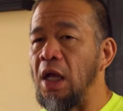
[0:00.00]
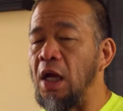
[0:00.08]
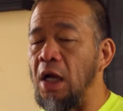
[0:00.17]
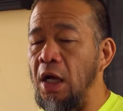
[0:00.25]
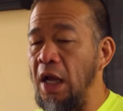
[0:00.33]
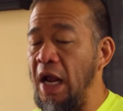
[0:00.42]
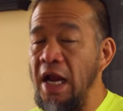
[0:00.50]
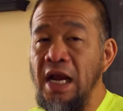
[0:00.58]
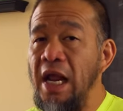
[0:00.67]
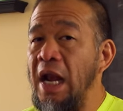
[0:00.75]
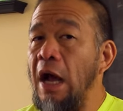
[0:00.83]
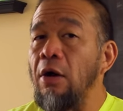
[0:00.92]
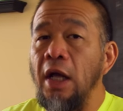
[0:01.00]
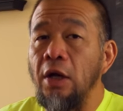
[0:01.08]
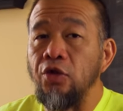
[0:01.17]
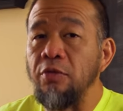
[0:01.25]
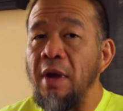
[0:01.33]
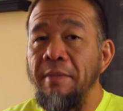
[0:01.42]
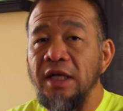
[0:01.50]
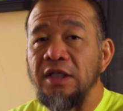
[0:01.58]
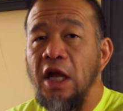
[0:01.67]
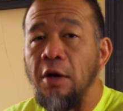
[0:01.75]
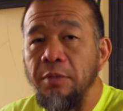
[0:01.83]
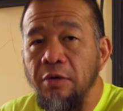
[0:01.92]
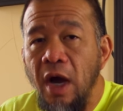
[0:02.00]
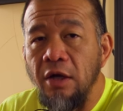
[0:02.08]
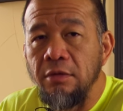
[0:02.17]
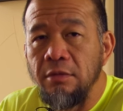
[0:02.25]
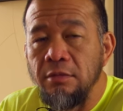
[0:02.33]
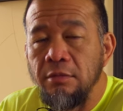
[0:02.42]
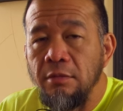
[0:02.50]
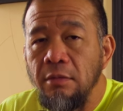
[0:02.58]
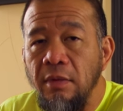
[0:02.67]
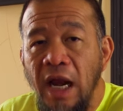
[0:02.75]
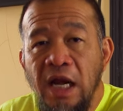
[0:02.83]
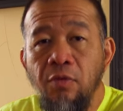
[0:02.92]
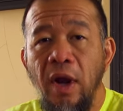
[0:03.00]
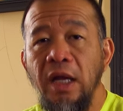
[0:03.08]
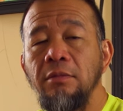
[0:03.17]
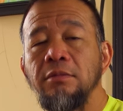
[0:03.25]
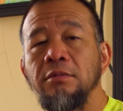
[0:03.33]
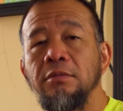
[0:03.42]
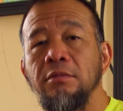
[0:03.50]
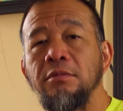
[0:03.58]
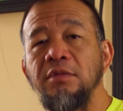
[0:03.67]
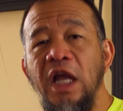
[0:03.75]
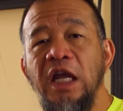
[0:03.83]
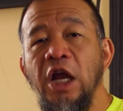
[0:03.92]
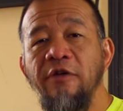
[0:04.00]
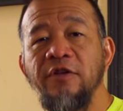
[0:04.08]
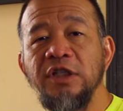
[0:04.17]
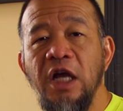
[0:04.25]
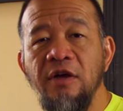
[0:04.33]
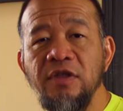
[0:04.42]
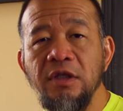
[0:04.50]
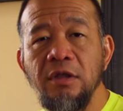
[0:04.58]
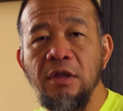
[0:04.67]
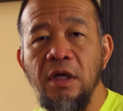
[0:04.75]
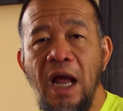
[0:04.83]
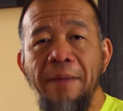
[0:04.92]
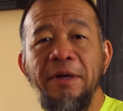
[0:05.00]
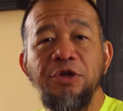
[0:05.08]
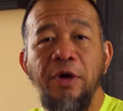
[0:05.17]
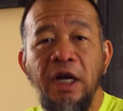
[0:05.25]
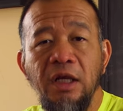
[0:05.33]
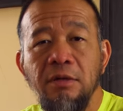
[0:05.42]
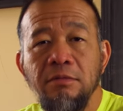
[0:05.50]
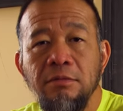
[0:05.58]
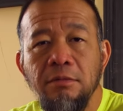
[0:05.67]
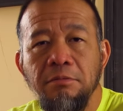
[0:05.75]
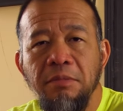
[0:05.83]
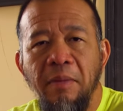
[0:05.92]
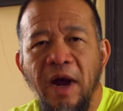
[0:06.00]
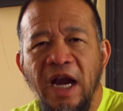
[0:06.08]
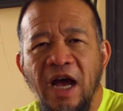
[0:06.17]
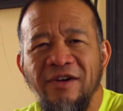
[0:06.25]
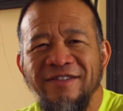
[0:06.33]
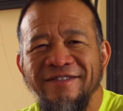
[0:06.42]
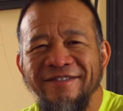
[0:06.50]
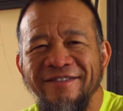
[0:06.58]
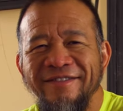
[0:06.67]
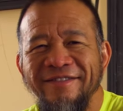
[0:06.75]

and I'll do my best to help you out. Anyway, take care of yourselves. Happy training. Bye-bye now.